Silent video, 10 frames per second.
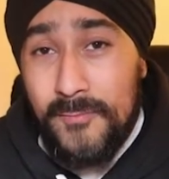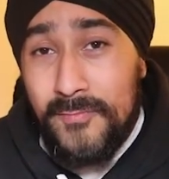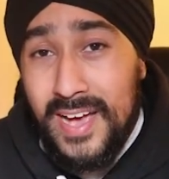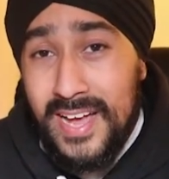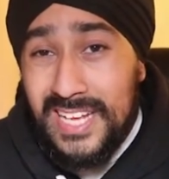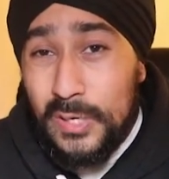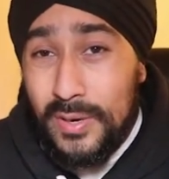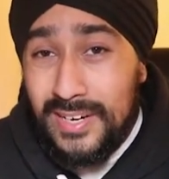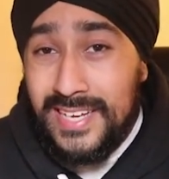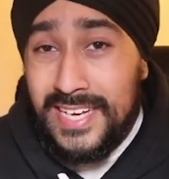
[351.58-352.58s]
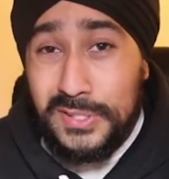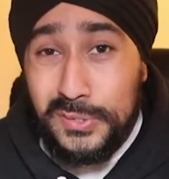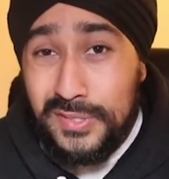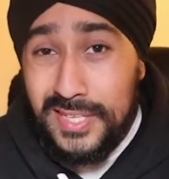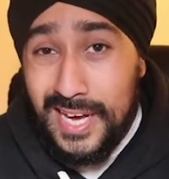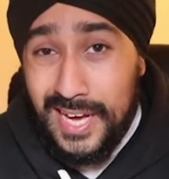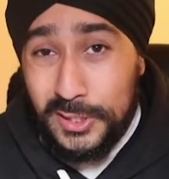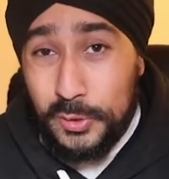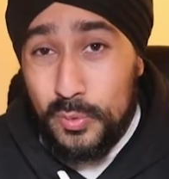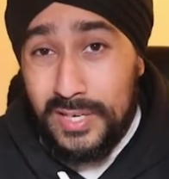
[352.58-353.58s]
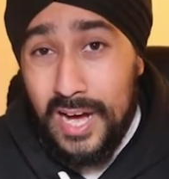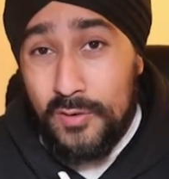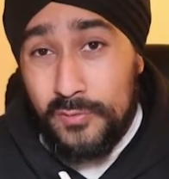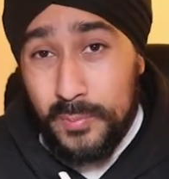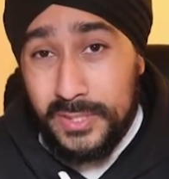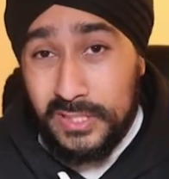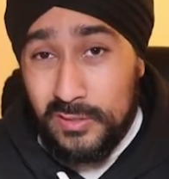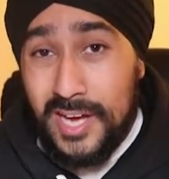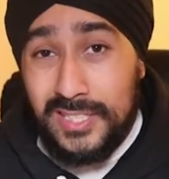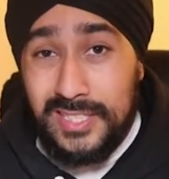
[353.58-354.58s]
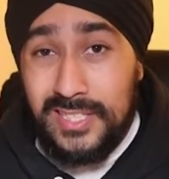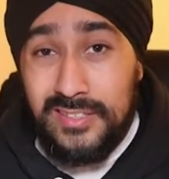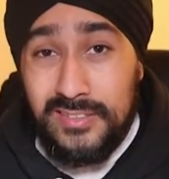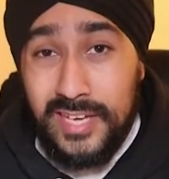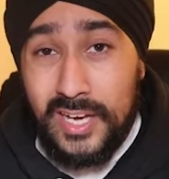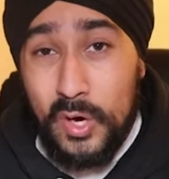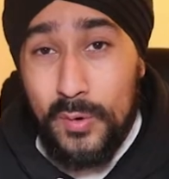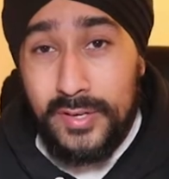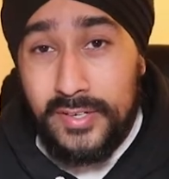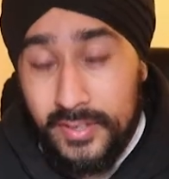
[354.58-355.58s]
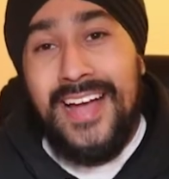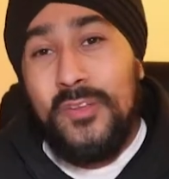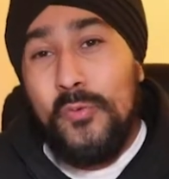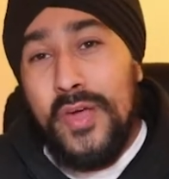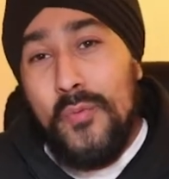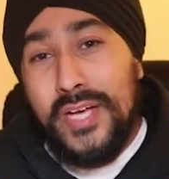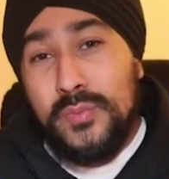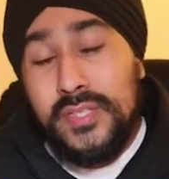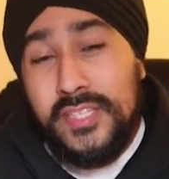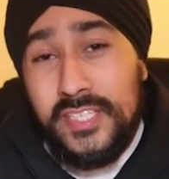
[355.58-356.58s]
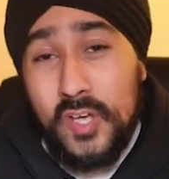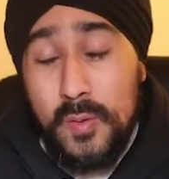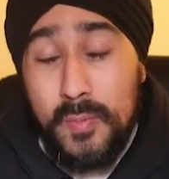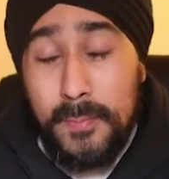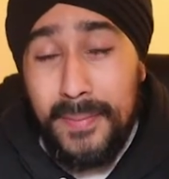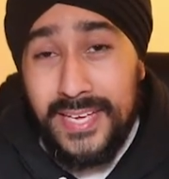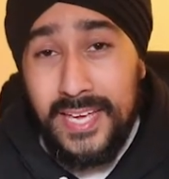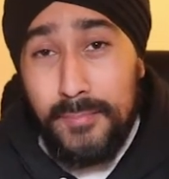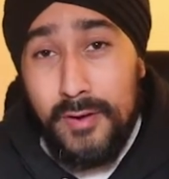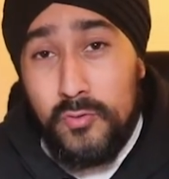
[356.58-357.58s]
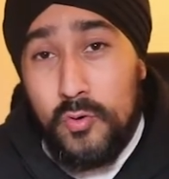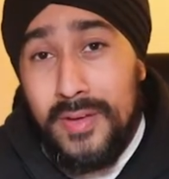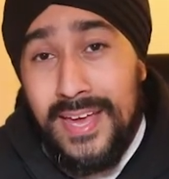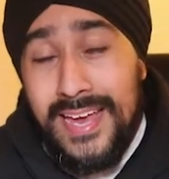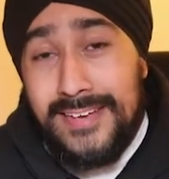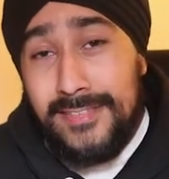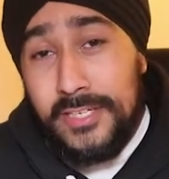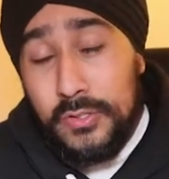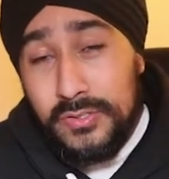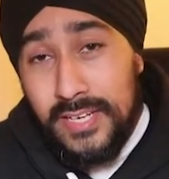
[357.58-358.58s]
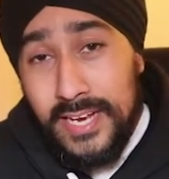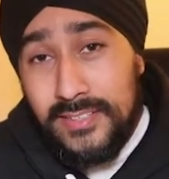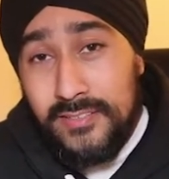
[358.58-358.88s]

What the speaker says: fairly quickly into the actual account for me to start actually get going. And the way it works with this open banking platform is that you select